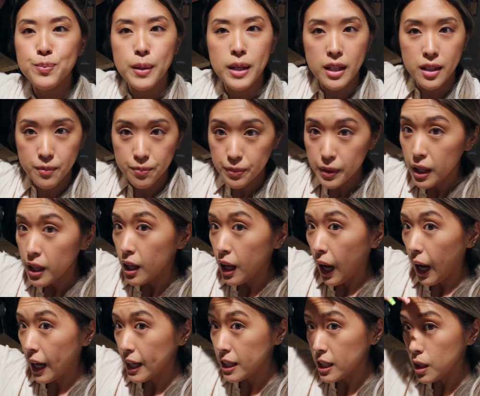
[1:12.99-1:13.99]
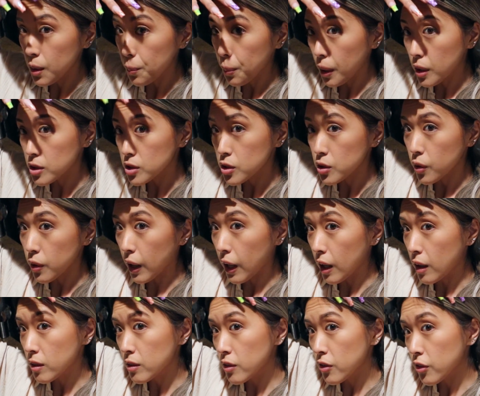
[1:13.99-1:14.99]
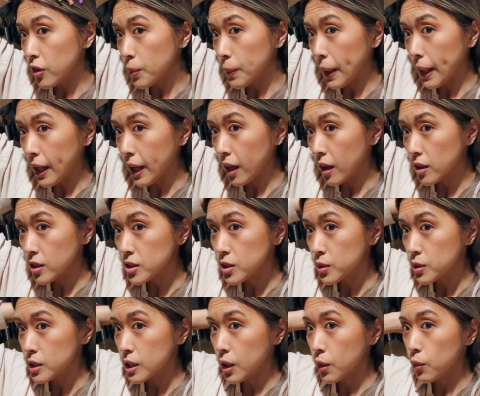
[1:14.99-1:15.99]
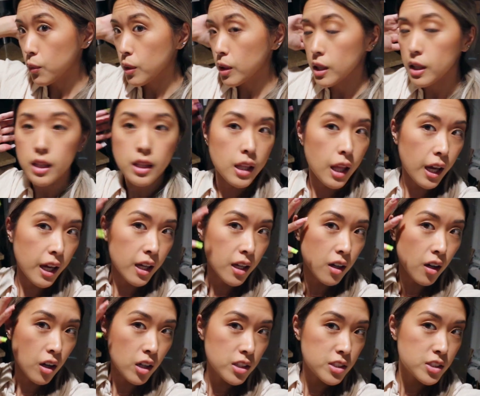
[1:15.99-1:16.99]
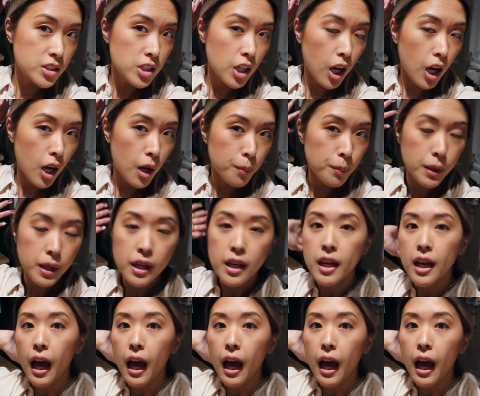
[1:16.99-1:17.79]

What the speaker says: But I did a partial crown for my hair, so it's like really light on top.